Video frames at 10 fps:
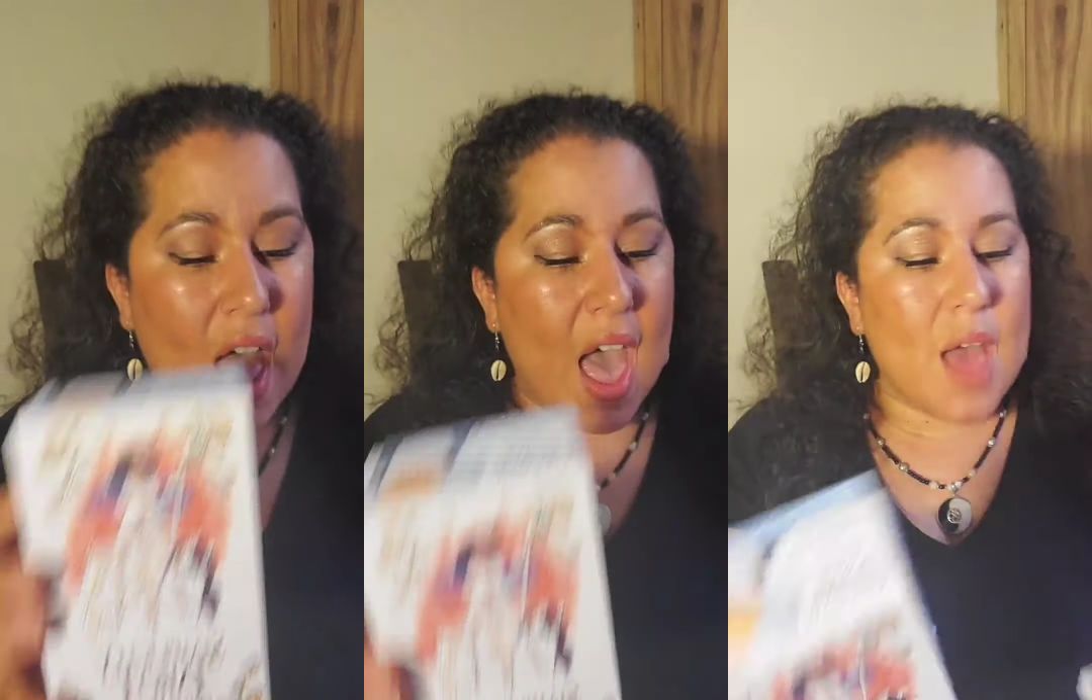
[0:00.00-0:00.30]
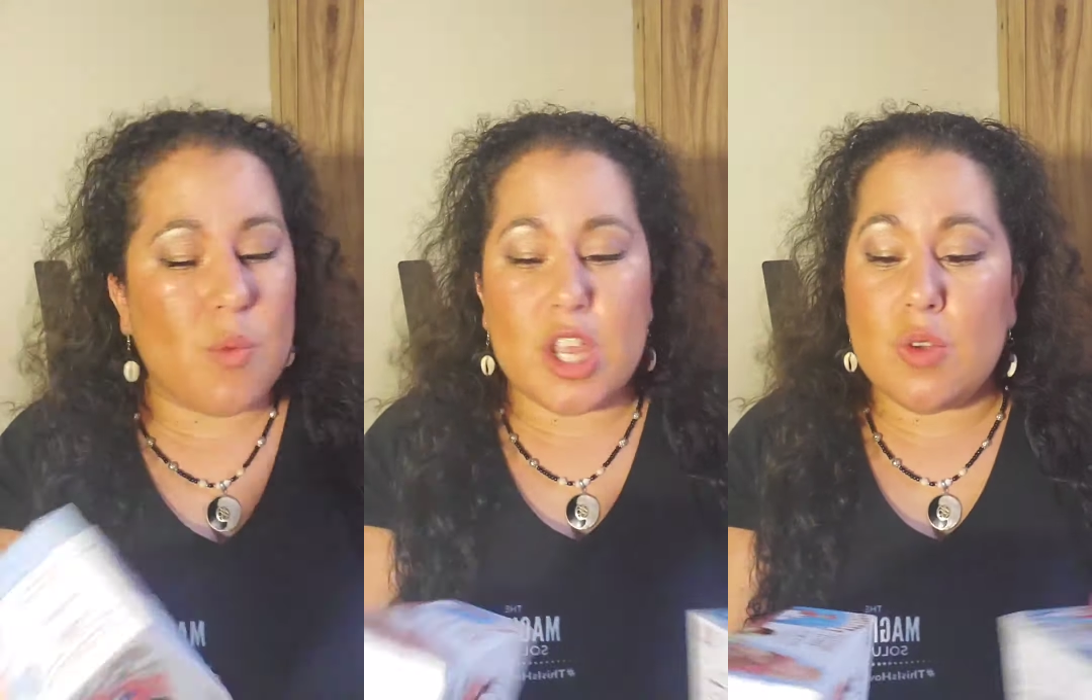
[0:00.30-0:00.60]

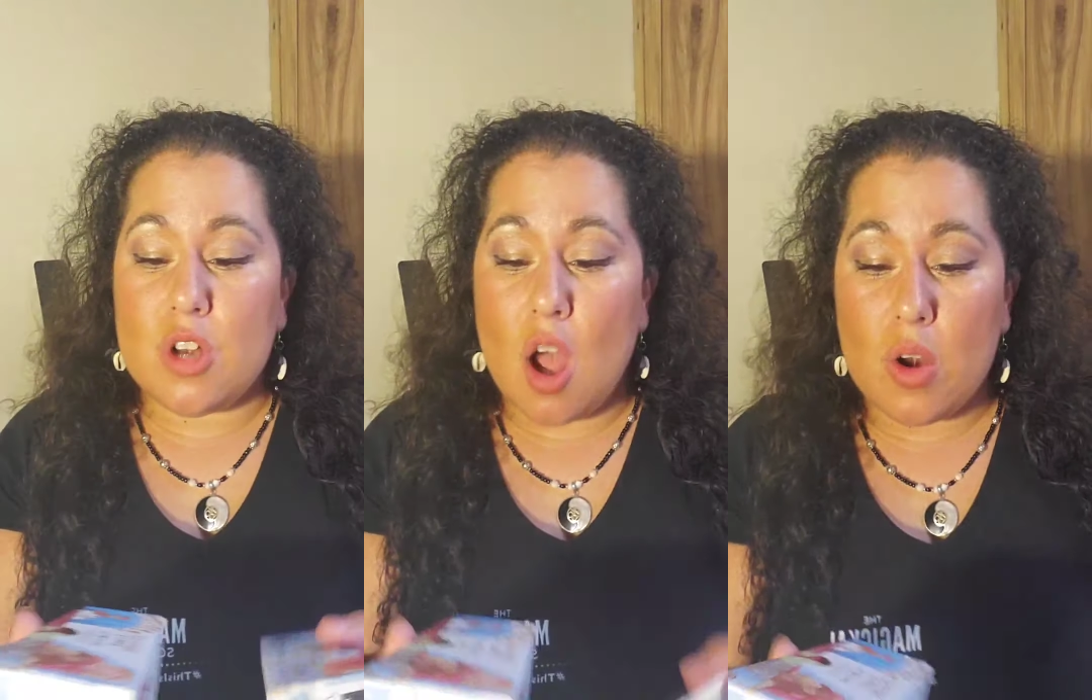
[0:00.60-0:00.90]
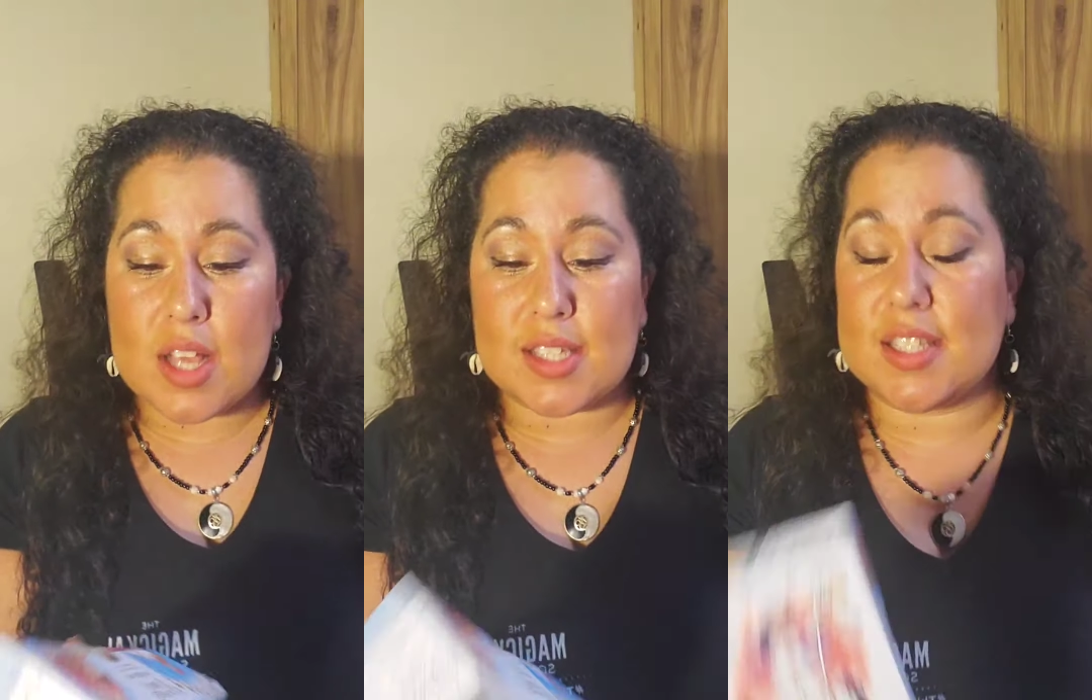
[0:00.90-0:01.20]
And what you
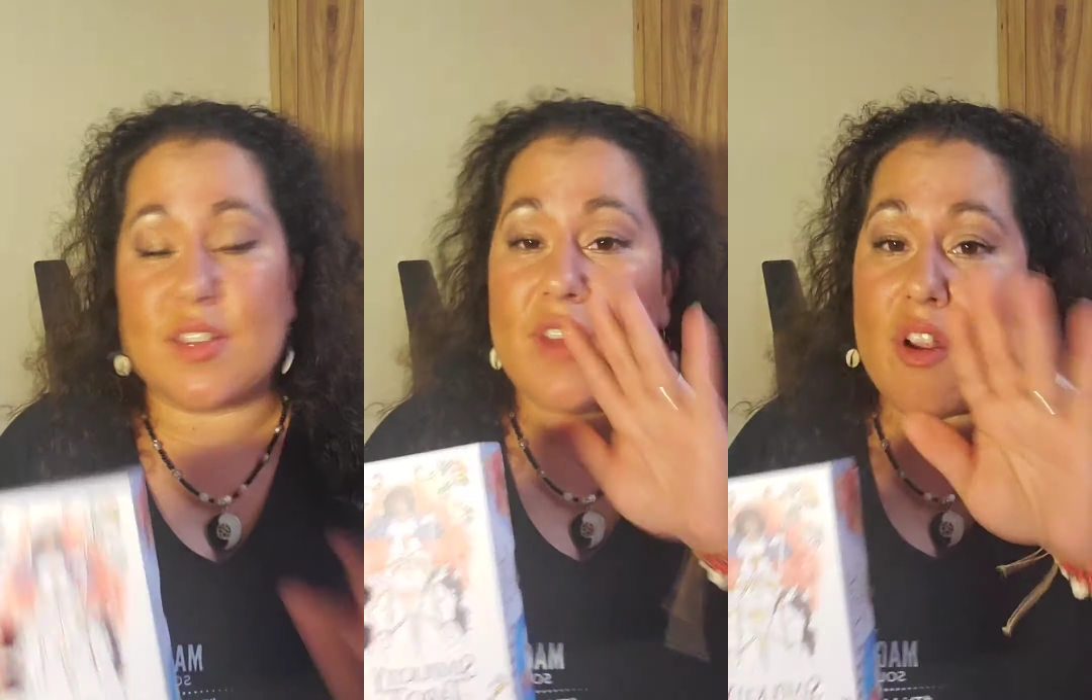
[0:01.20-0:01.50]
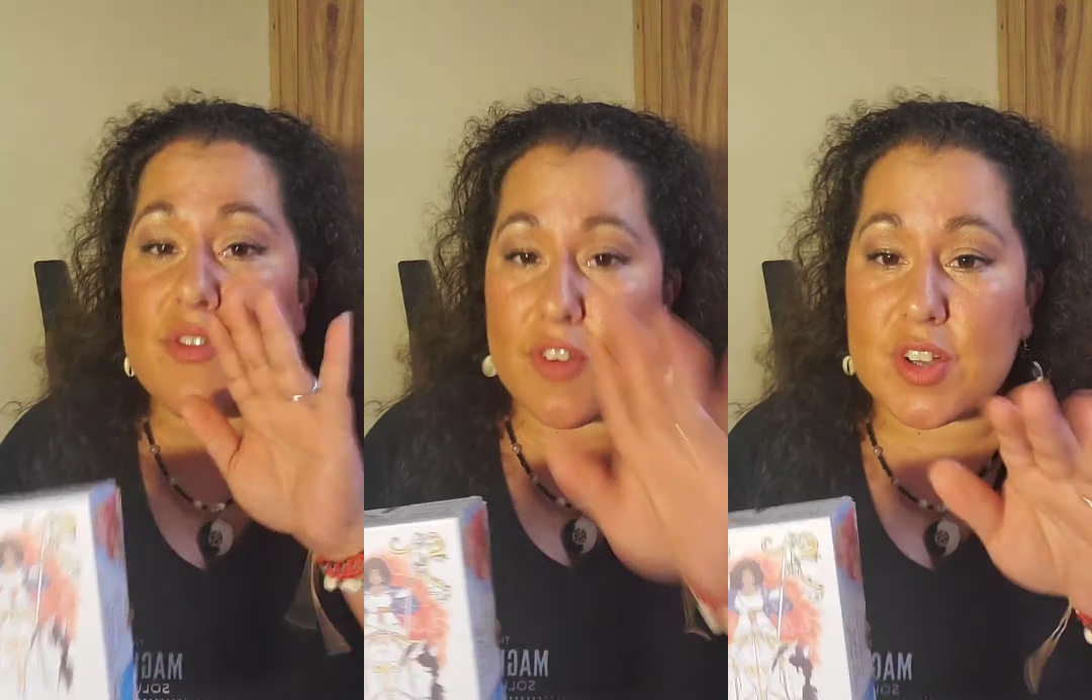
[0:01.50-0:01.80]
notice is the
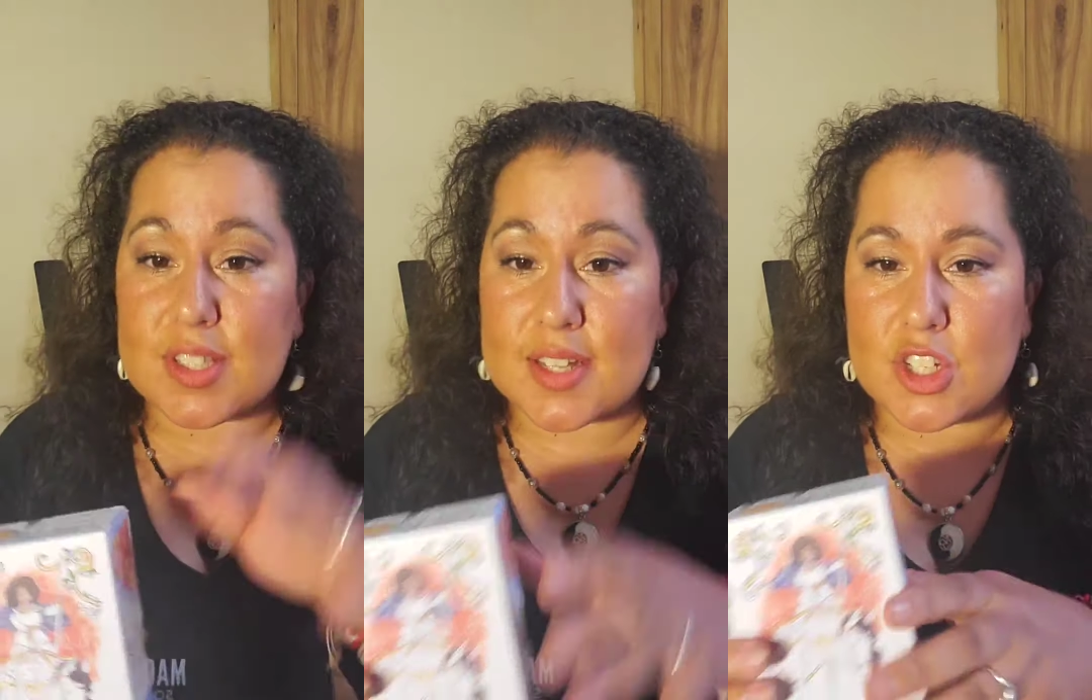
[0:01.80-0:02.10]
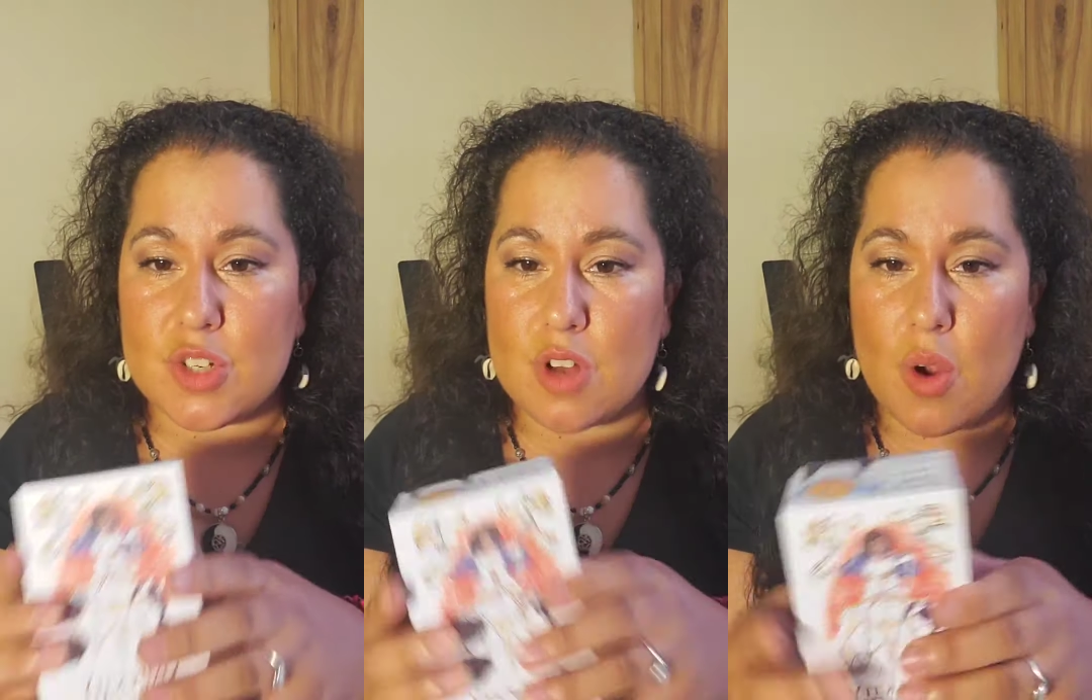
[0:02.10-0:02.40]
very first thing
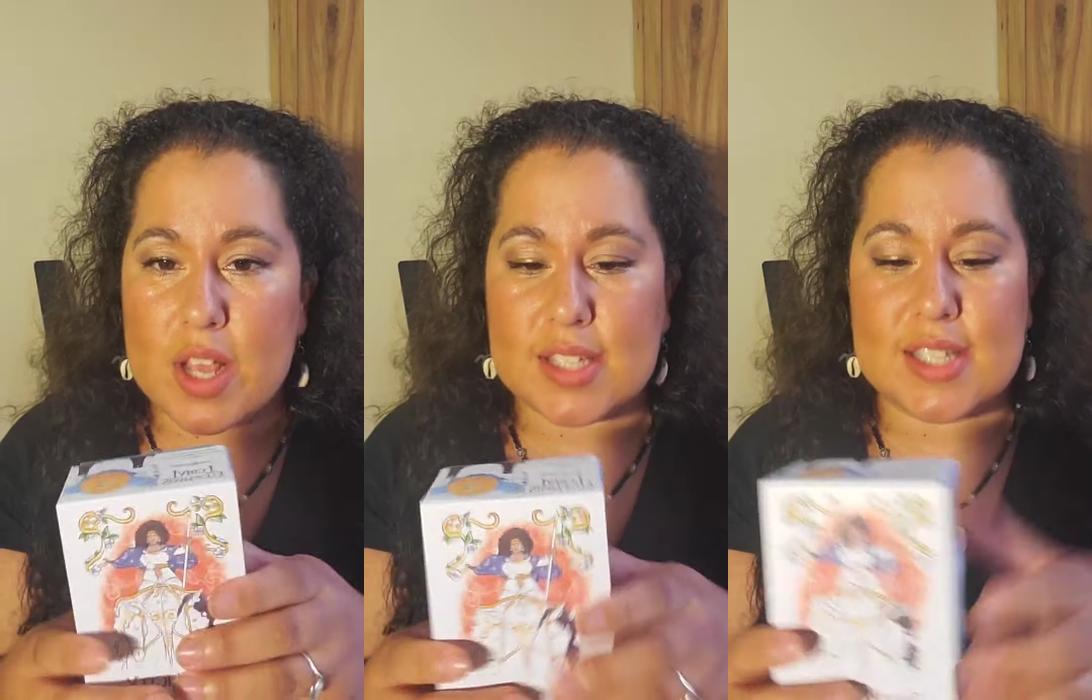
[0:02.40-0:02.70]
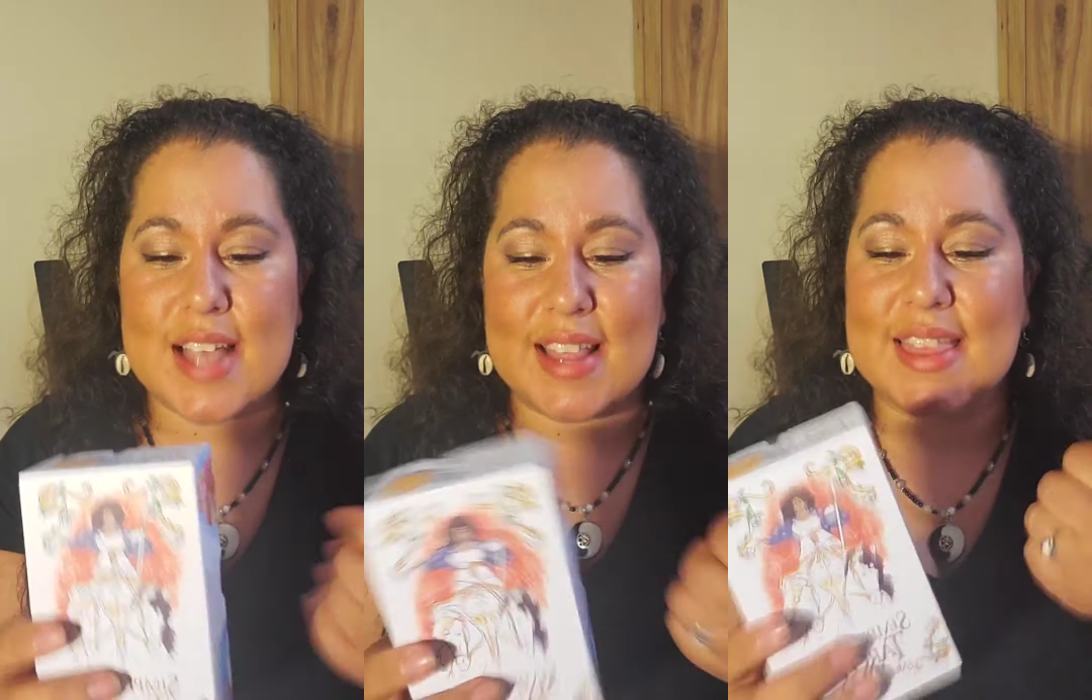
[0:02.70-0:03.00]
that you notice
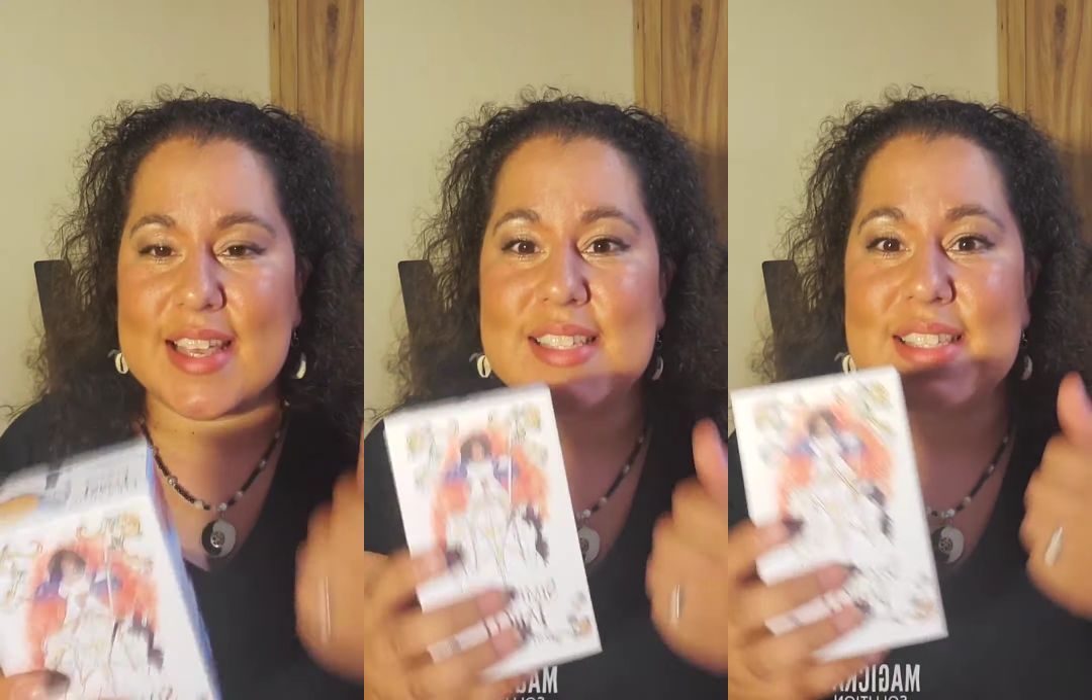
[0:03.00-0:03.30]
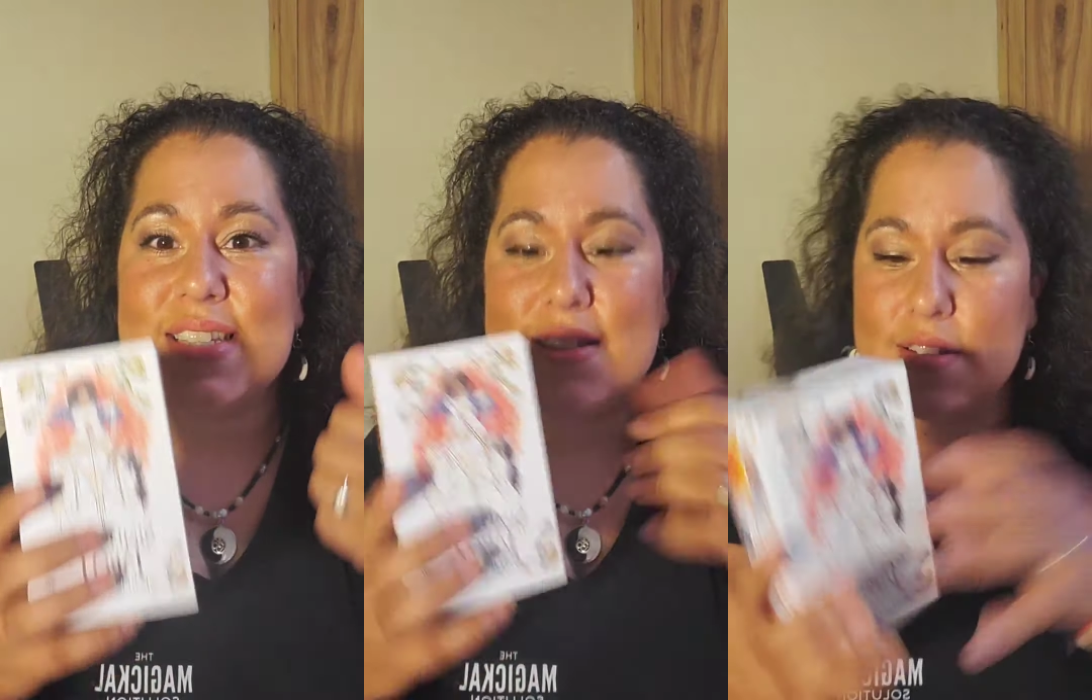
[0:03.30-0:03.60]
is that this